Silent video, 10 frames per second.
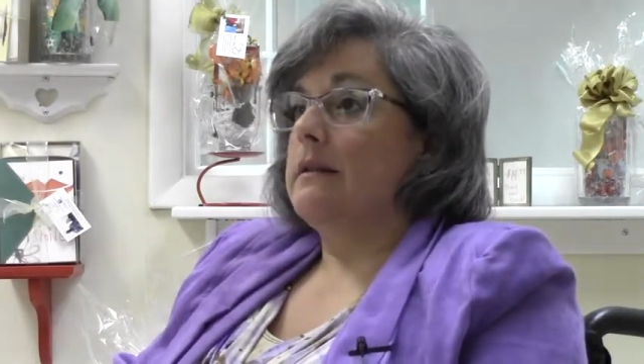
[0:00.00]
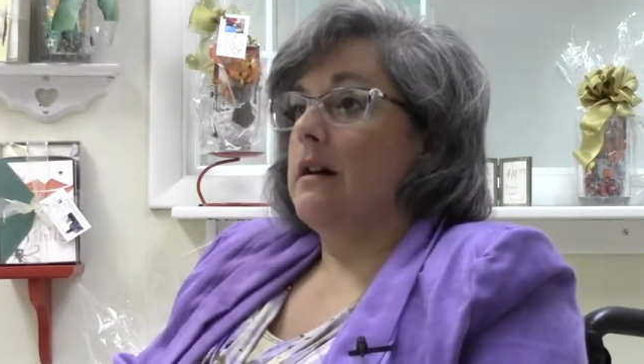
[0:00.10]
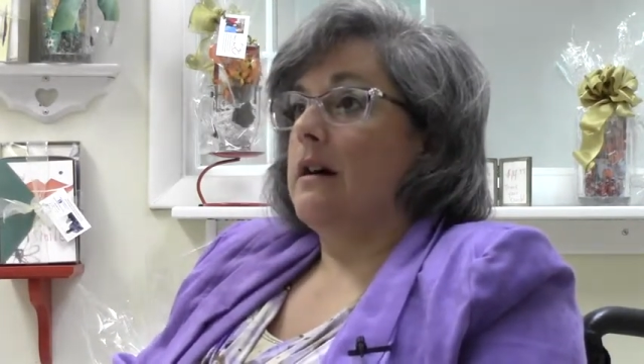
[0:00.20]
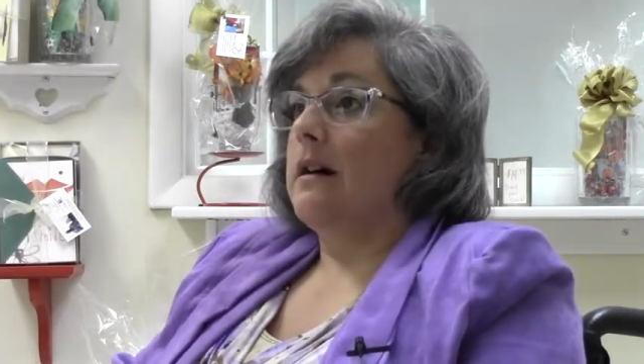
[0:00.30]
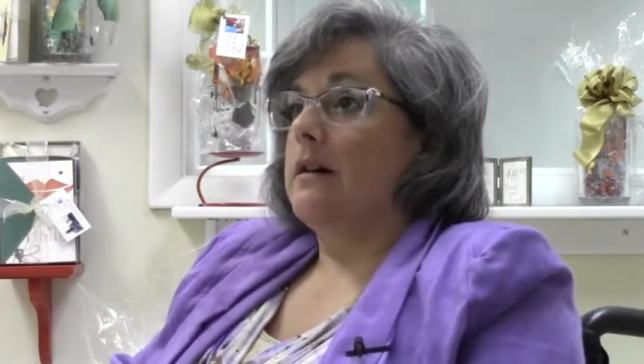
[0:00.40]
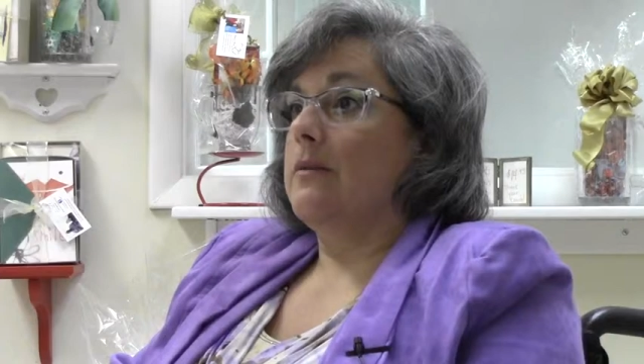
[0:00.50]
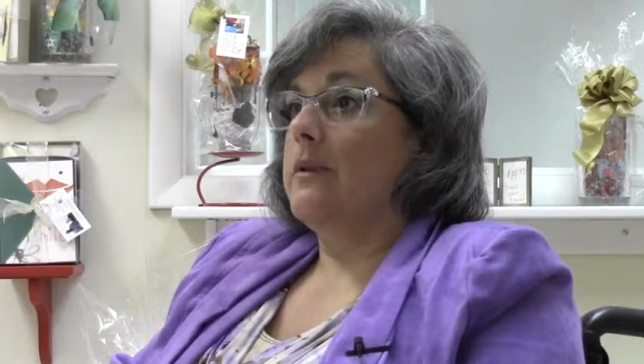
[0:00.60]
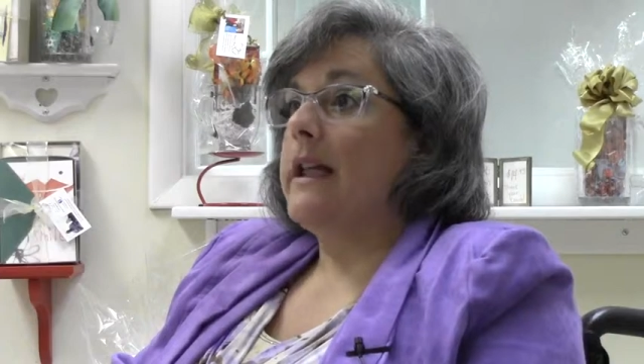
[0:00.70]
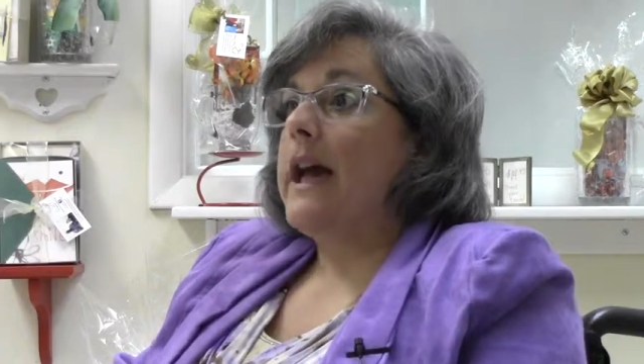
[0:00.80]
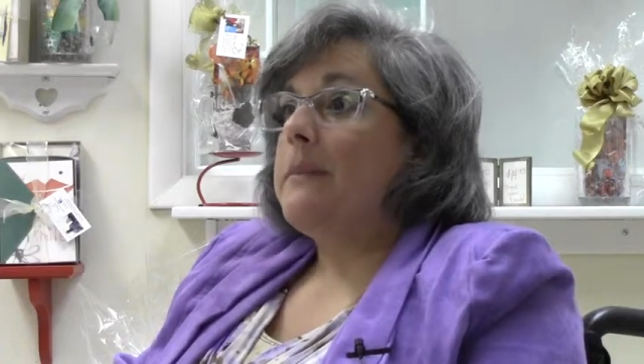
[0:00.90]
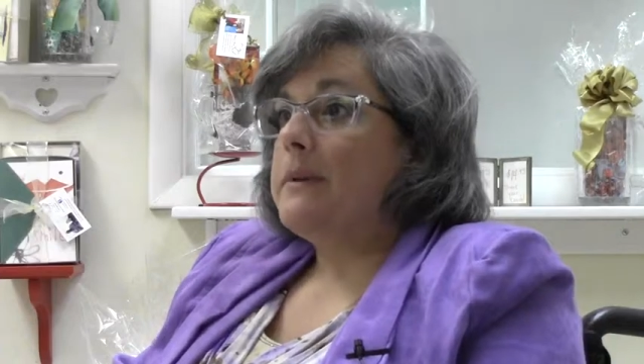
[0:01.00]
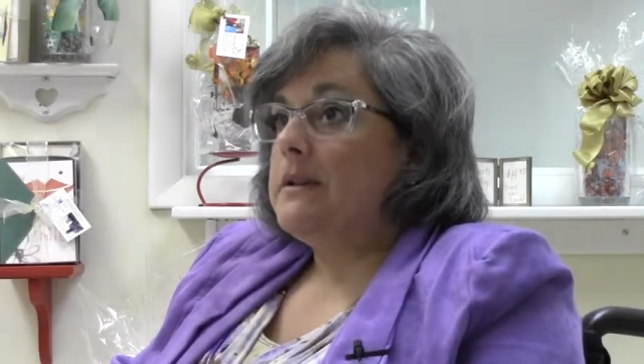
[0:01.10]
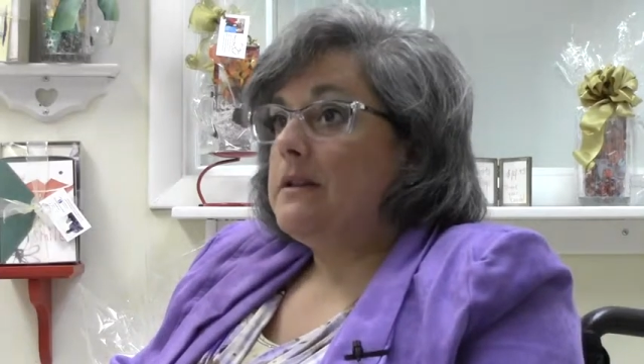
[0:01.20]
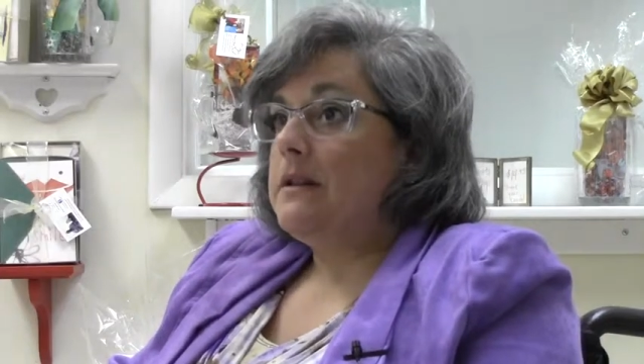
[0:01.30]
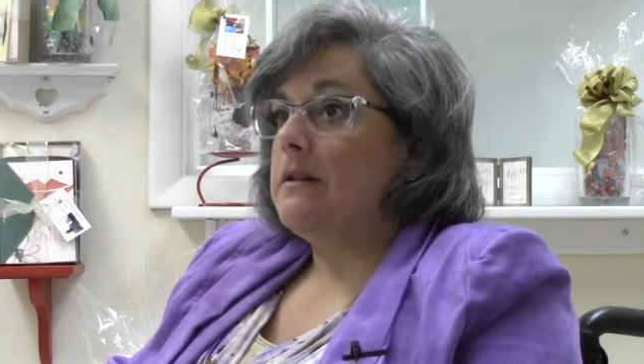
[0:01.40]
What
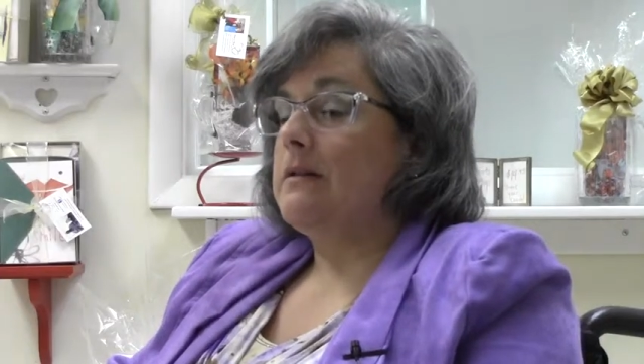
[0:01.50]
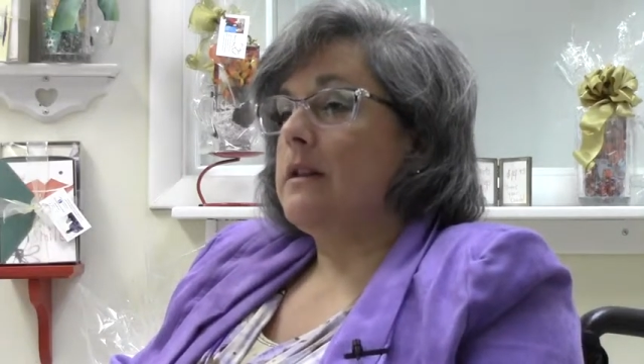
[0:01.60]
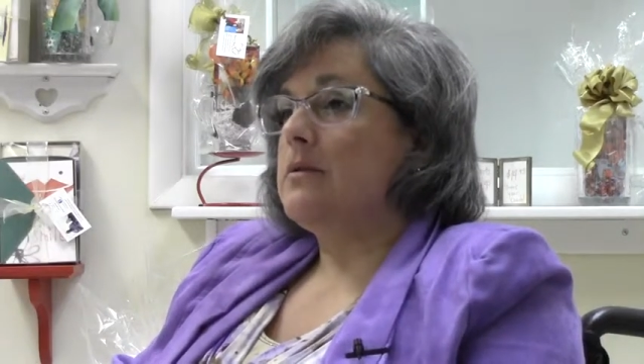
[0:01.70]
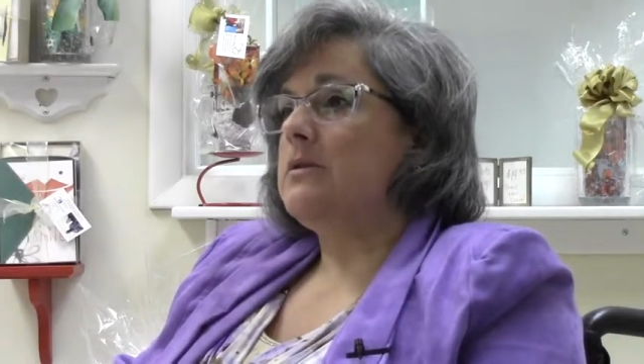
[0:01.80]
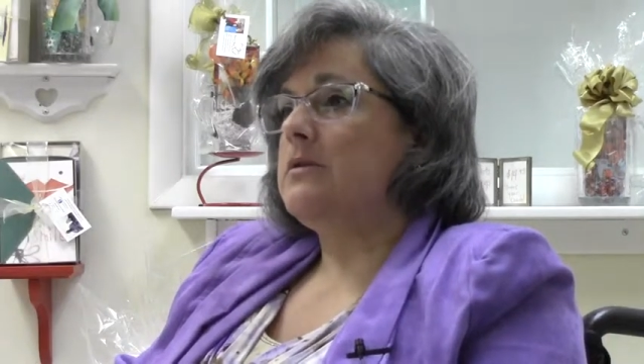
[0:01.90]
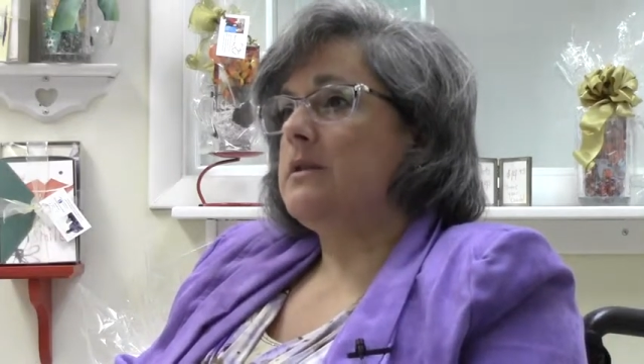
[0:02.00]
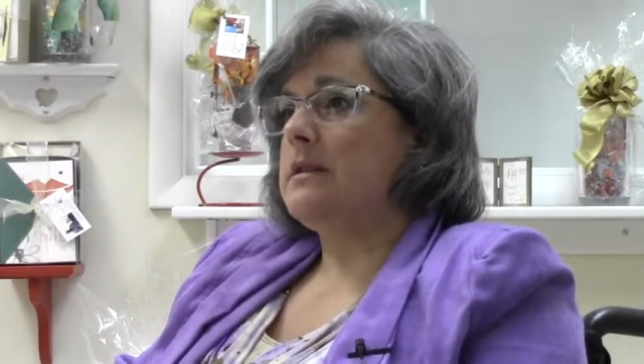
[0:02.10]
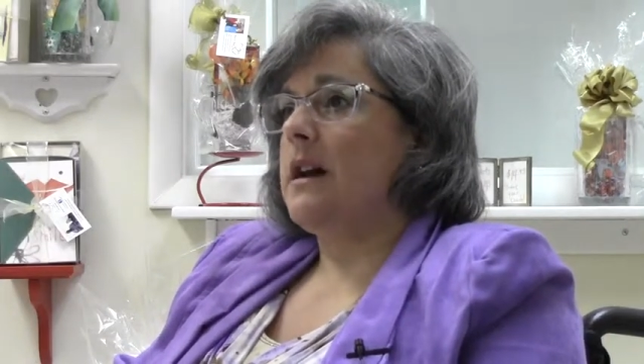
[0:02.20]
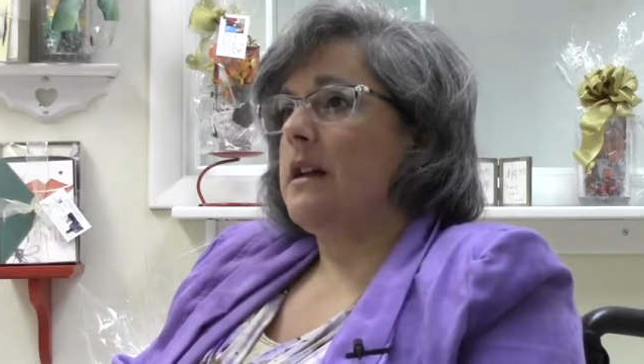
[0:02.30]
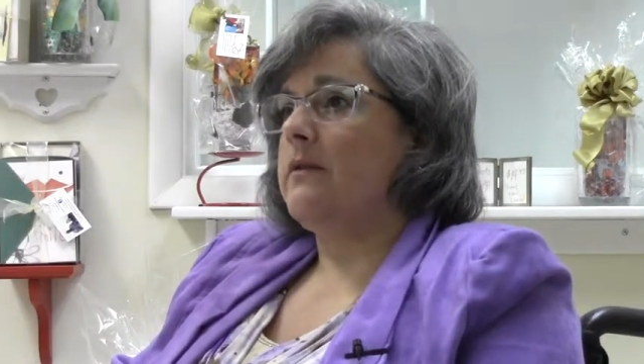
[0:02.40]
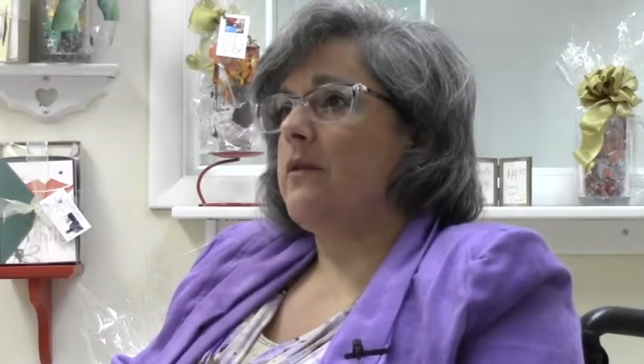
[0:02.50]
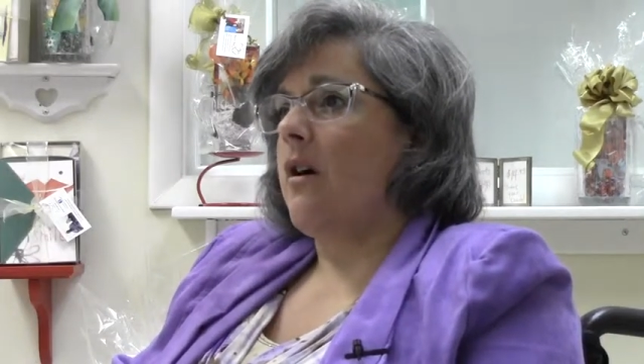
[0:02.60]
happened to you? Those are just kind of